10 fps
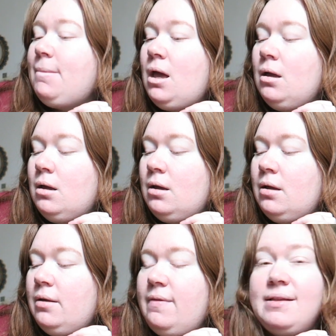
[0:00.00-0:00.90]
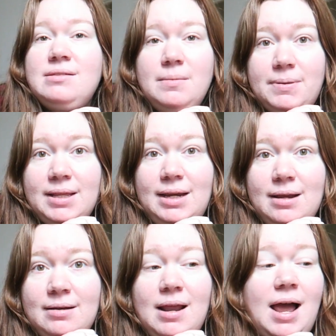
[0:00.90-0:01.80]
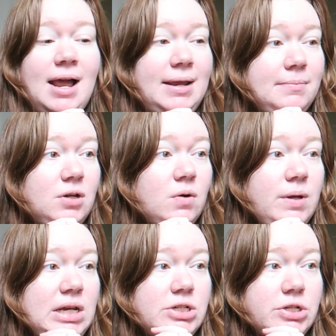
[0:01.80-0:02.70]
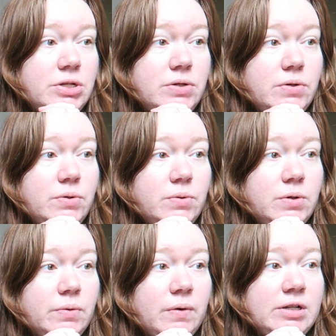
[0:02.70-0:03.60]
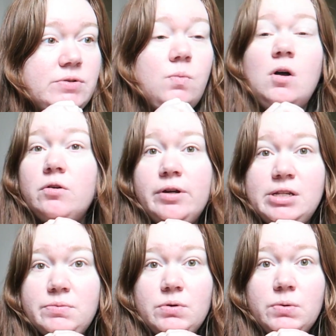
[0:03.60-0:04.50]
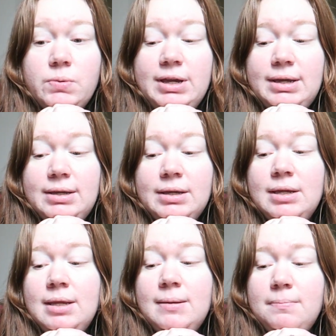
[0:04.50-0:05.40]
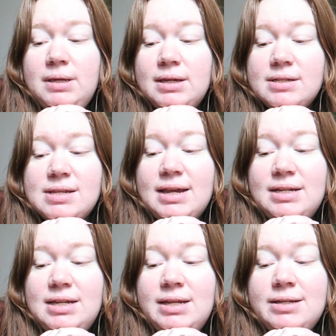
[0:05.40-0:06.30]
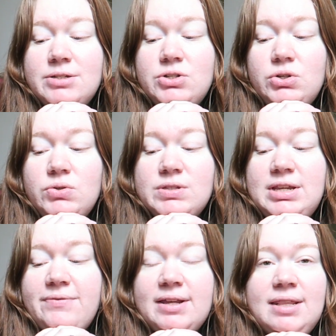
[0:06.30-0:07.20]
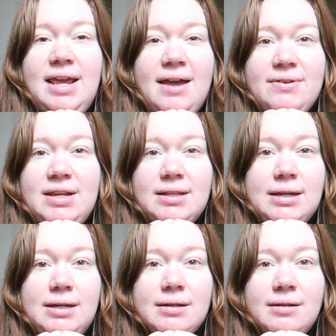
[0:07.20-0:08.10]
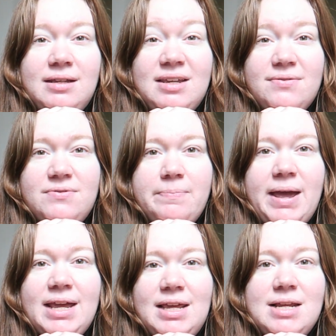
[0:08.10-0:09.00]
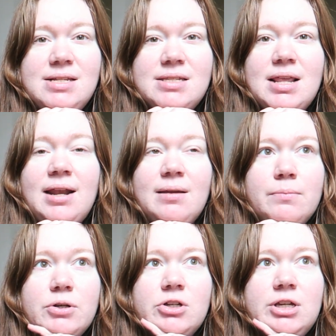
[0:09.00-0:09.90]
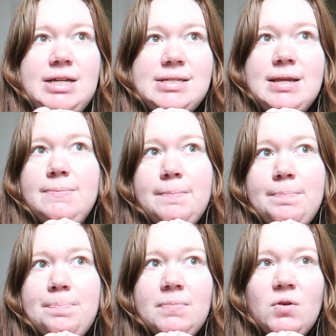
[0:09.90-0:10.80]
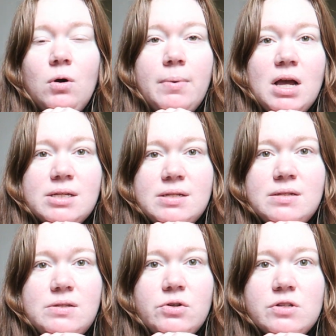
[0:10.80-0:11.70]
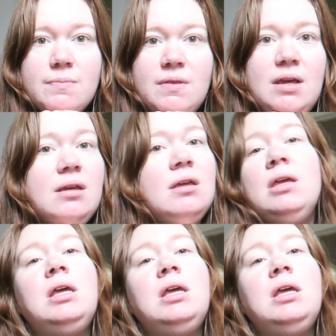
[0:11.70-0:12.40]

uh, that's the plan. I am going to run to Walgreens real quick because I need to see if I, they have any like gift baggies that I can put cookies in or boxes or something,